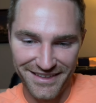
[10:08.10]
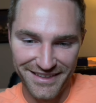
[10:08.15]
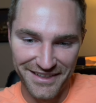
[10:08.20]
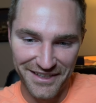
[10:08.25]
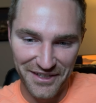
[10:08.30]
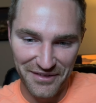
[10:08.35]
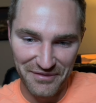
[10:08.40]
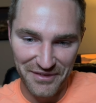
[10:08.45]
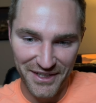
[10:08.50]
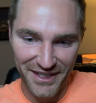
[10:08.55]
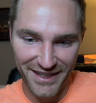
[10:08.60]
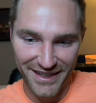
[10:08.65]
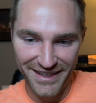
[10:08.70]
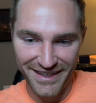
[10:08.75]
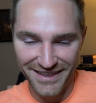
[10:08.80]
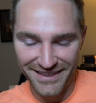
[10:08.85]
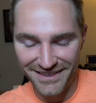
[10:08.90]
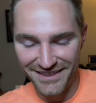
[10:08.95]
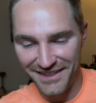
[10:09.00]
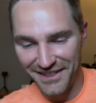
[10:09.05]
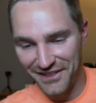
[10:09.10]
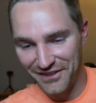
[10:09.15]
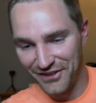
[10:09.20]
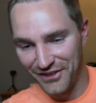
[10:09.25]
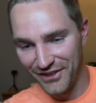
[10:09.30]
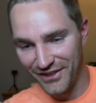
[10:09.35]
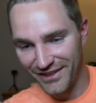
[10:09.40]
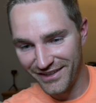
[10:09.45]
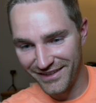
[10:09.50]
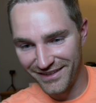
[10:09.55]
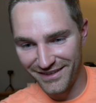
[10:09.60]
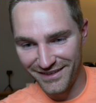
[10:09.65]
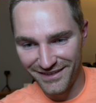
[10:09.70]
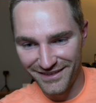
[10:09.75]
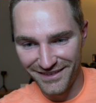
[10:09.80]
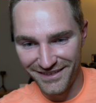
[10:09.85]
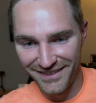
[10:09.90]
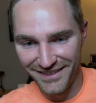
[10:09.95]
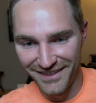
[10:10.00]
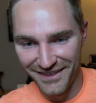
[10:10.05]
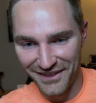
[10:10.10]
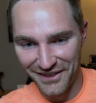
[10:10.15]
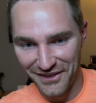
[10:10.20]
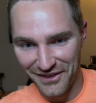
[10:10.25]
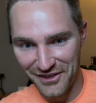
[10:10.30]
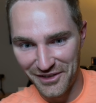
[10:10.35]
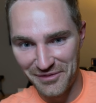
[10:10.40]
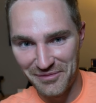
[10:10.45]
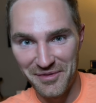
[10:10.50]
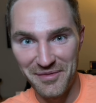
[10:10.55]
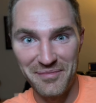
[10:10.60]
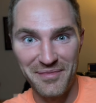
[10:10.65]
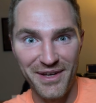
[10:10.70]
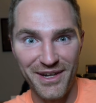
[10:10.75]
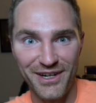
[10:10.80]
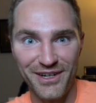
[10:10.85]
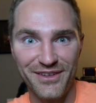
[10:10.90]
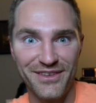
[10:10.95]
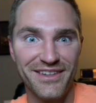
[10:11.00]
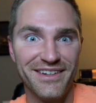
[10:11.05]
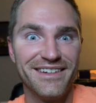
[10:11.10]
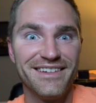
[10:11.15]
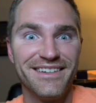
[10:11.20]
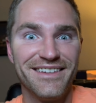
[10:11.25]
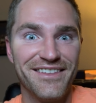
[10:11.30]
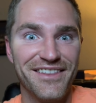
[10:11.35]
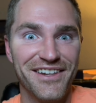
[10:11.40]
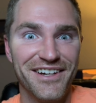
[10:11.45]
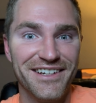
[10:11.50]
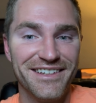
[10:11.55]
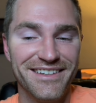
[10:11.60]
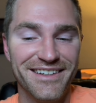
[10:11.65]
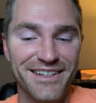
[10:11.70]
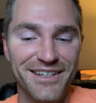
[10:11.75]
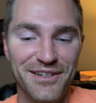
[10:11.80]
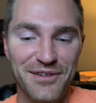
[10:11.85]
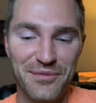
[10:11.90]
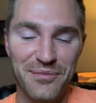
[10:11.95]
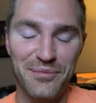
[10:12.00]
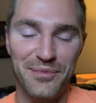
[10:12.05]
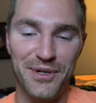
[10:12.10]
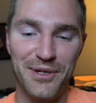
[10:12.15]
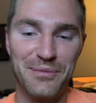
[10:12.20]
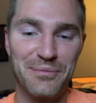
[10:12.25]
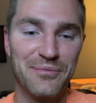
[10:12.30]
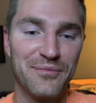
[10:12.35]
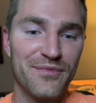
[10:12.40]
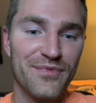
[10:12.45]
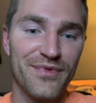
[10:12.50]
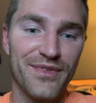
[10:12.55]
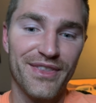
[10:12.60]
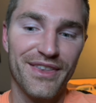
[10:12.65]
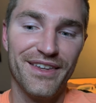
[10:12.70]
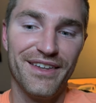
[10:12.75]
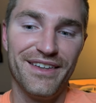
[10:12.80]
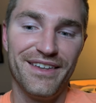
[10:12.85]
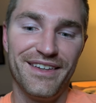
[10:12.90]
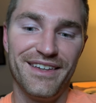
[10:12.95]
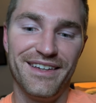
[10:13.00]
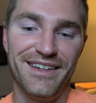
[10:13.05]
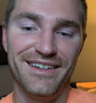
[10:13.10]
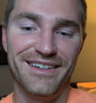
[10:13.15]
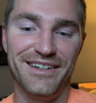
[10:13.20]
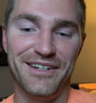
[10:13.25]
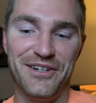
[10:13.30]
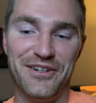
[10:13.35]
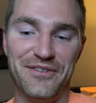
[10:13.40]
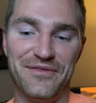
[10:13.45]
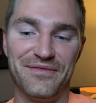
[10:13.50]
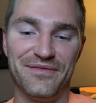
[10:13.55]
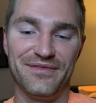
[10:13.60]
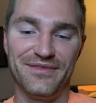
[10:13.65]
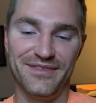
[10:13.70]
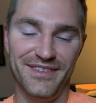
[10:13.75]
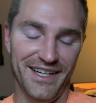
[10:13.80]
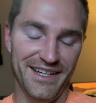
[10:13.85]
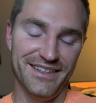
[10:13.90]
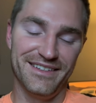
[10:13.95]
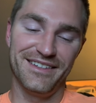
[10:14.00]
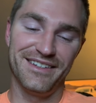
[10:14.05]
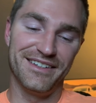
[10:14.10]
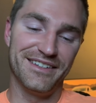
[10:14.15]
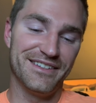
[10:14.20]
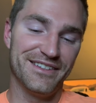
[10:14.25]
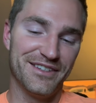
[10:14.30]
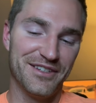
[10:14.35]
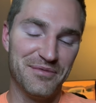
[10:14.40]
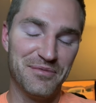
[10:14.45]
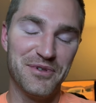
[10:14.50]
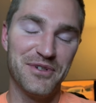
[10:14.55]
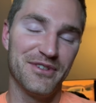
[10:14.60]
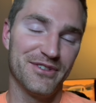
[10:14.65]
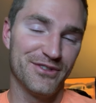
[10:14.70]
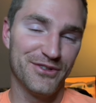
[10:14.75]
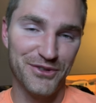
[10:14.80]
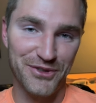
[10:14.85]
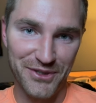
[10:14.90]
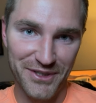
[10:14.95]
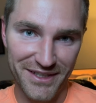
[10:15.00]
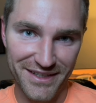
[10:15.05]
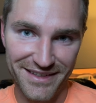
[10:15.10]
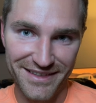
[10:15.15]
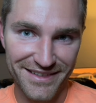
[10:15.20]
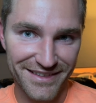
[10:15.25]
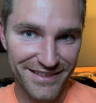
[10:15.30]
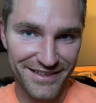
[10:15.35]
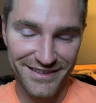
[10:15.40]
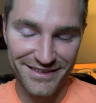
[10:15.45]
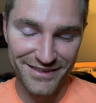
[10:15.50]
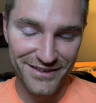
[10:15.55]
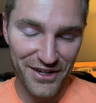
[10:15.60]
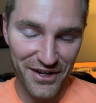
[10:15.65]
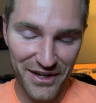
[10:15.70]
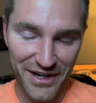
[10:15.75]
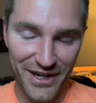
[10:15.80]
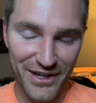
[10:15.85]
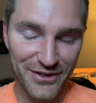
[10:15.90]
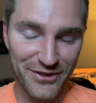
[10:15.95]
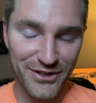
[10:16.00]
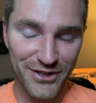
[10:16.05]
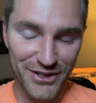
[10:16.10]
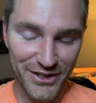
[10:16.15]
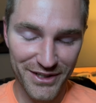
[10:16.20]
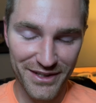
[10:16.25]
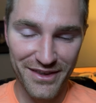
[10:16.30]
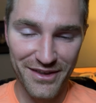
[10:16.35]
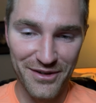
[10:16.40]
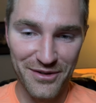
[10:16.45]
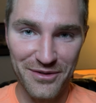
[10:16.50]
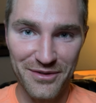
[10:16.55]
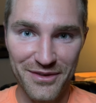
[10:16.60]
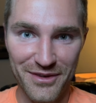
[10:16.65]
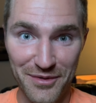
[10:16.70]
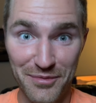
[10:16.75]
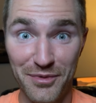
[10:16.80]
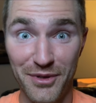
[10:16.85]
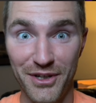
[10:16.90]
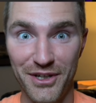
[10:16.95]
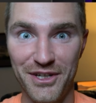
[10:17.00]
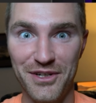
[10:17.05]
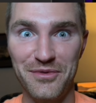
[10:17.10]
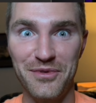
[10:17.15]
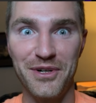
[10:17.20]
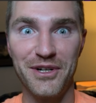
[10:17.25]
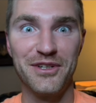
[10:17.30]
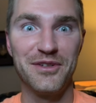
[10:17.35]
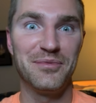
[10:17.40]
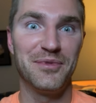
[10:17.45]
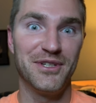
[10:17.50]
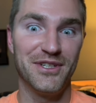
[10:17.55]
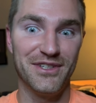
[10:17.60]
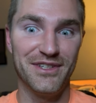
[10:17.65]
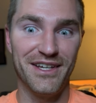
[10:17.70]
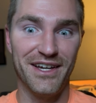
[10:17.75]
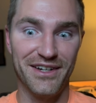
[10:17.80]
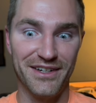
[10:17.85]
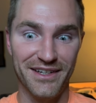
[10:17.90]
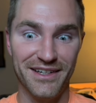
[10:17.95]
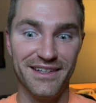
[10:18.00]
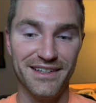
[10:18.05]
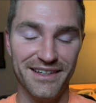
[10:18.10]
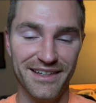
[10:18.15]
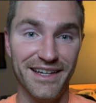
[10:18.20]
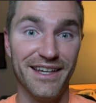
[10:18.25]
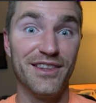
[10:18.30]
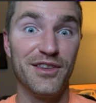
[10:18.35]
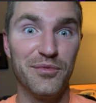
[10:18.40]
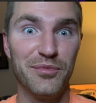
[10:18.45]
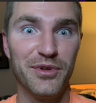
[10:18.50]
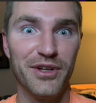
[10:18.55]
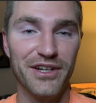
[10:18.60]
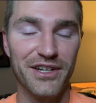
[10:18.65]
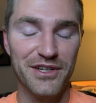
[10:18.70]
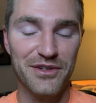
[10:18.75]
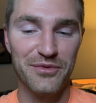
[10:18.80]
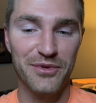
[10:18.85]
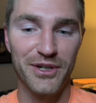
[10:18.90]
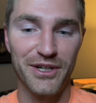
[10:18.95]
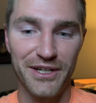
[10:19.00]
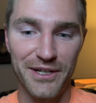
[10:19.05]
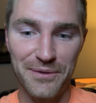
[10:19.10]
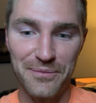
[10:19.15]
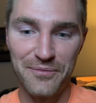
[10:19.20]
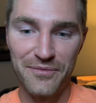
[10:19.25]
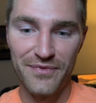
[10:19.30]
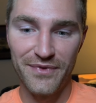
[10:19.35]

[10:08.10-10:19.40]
I mean, I guess that looks a little bit better than it did, but yeah, the moral of the story is not how good the plugin works, but just how to get the plugin working.